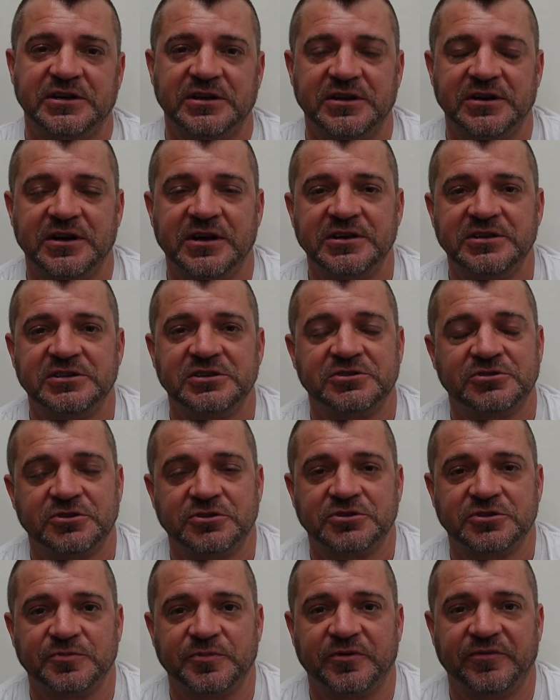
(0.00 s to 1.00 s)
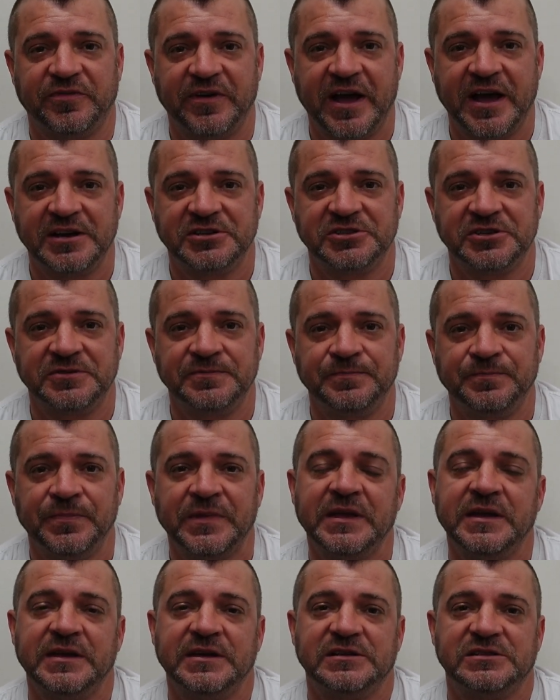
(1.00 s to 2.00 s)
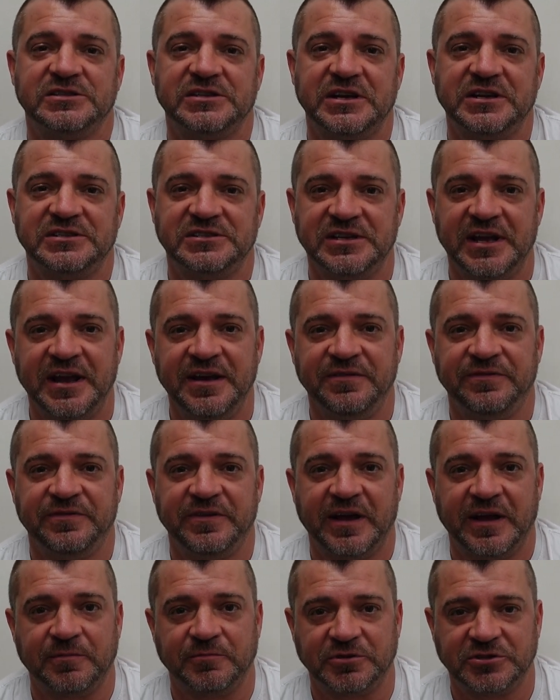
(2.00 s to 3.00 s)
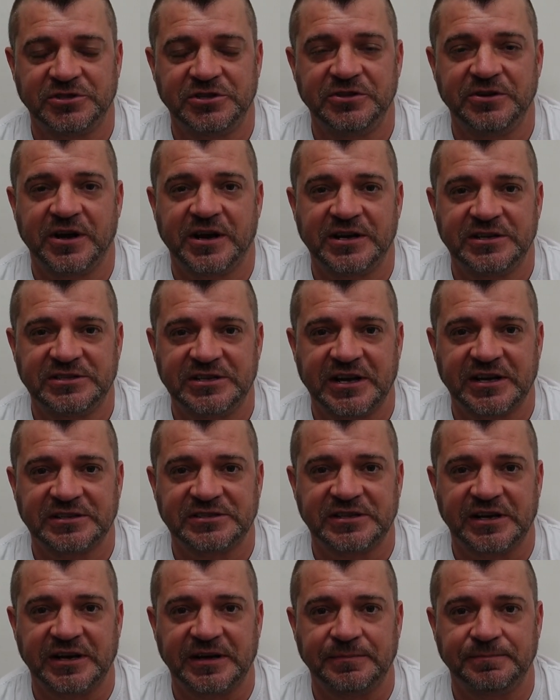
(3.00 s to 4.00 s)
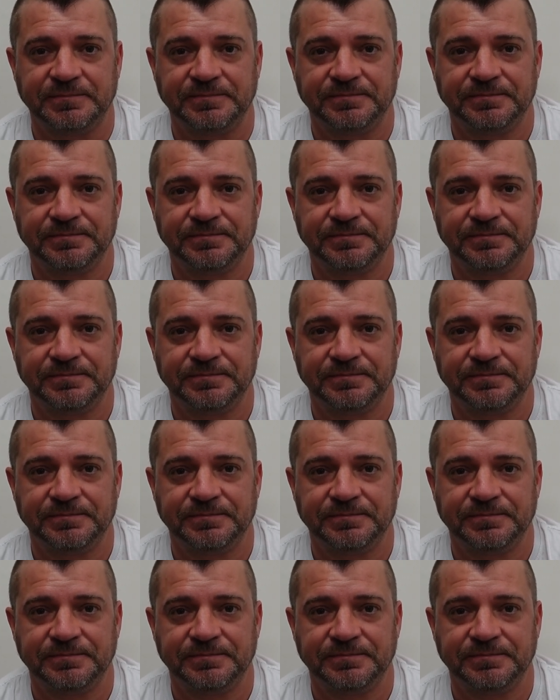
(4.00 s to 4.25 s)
in a nice searchable fashion. Stay safe, and we'll see you guys next time.